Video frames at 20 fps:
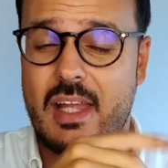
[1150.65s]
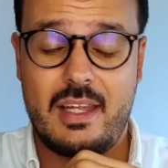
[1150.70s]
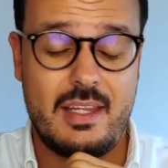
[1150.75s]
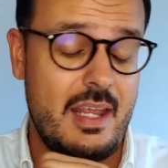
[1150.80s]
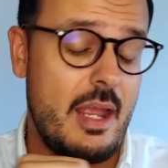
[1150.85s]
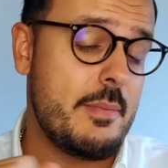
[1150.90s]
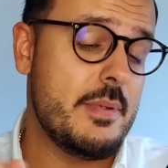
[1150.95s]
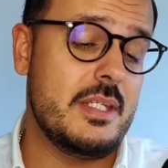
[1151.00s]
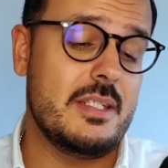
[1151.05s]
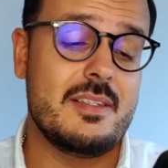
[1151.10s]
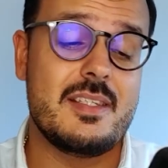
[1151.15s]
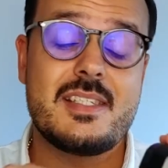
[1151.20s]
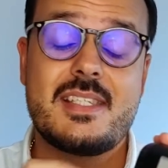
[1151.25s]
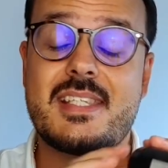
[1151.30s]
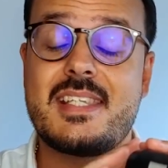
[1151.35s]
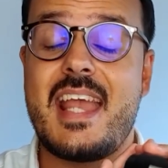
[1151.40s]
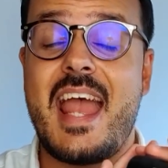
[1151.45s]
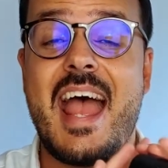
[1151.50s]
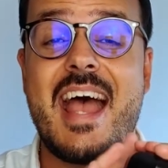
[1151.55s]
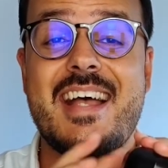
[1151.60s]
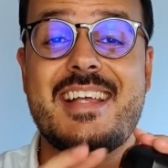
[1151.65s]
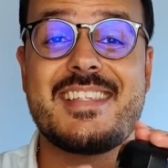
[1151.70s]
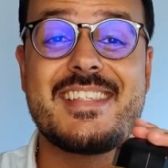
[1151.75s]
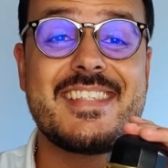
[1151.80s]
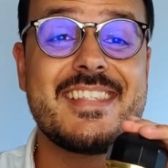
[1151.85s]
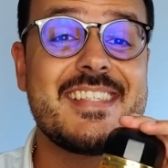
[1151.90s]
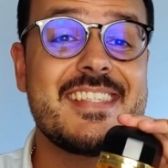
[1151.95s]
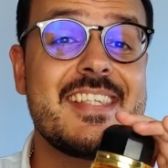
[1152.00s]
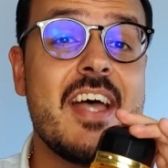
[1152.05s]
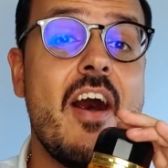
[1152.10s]
Like, I mean, this
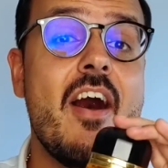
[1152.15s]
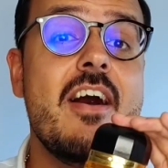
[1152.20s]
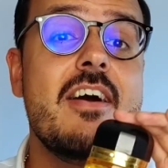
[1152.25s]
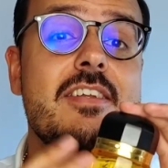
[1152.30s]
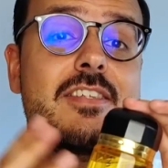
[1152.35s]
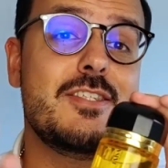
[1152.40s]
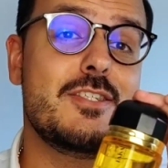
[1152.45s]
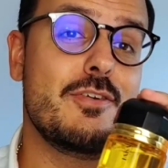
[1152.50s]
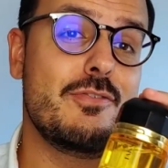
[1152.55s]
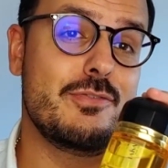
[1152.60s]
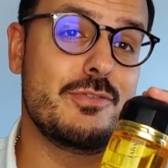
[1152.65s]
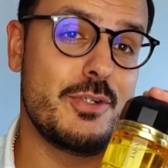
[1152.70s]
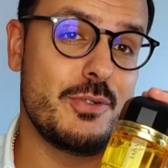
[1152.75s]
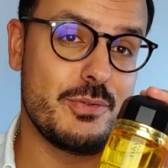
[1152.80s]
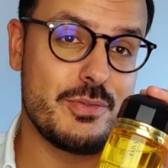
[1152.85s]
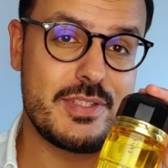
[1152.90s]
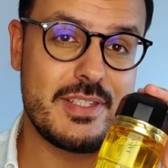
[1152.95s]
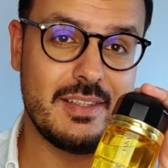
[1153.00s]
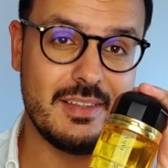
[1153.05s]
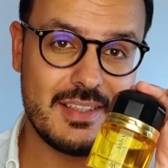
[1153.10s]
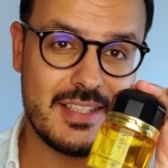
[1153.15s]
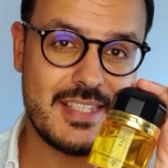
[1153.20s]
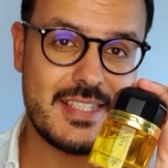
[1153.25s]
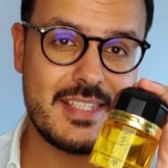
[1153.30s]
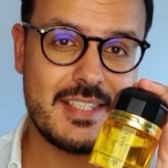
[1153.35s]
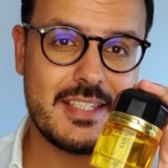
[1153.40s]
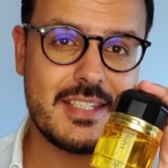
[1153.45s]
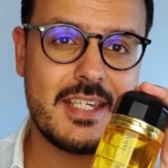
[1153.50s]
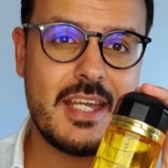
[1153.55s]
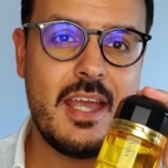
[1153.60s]
has tons of notes
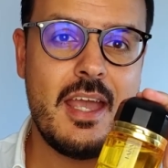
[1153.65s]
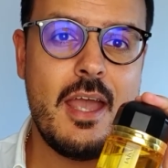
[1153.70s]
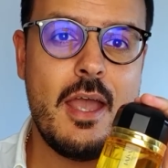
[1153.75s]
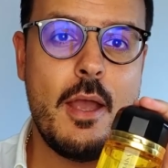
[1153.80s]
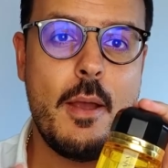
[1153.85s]
listed,